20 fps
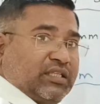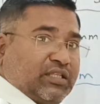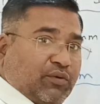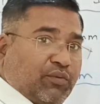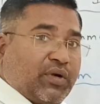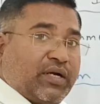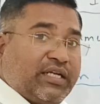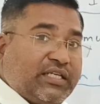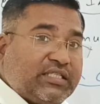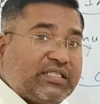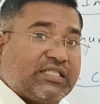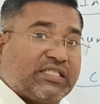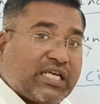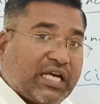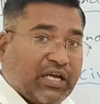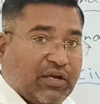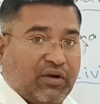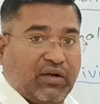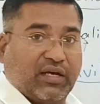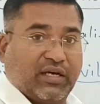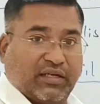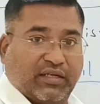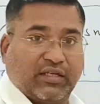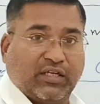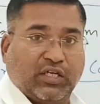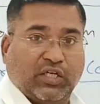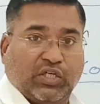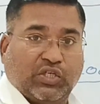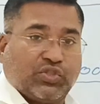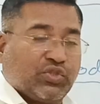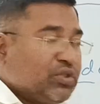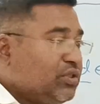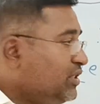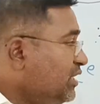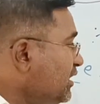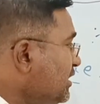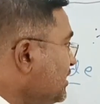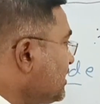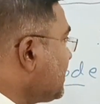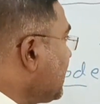The word is secular. So
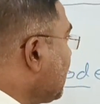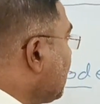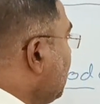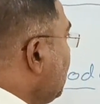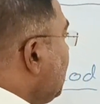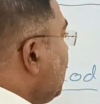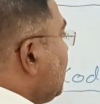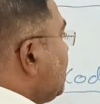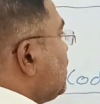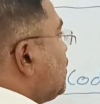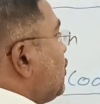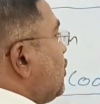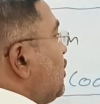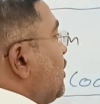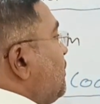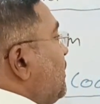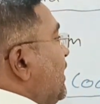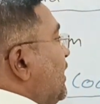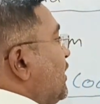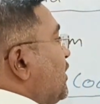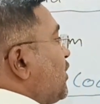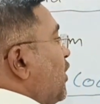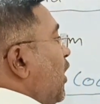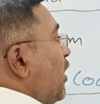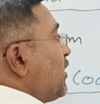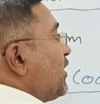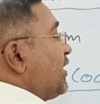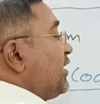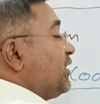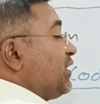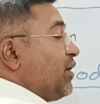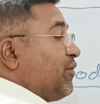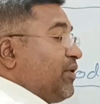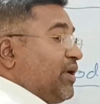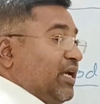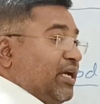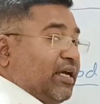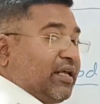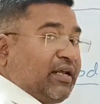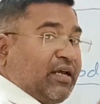this secular should be taught in the
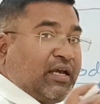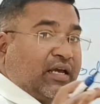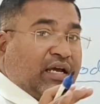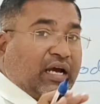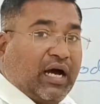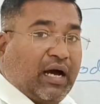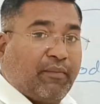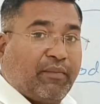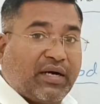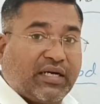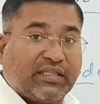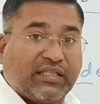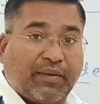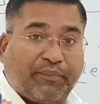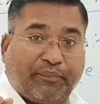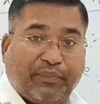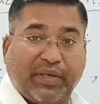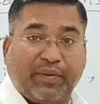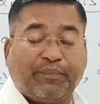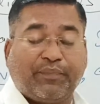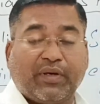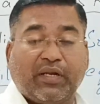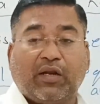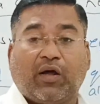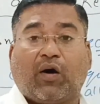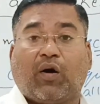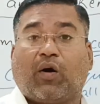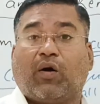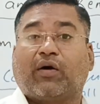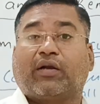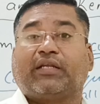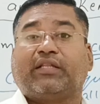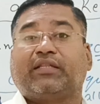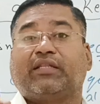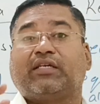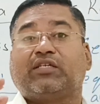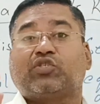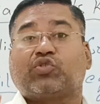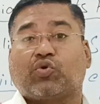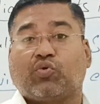way among the people or
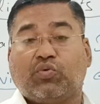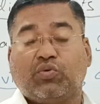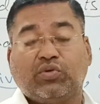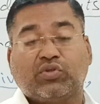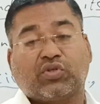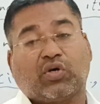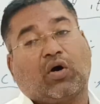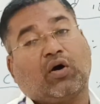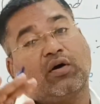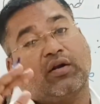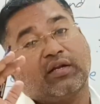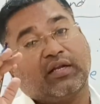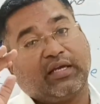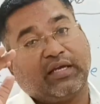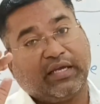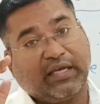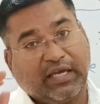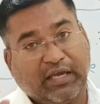in the schools or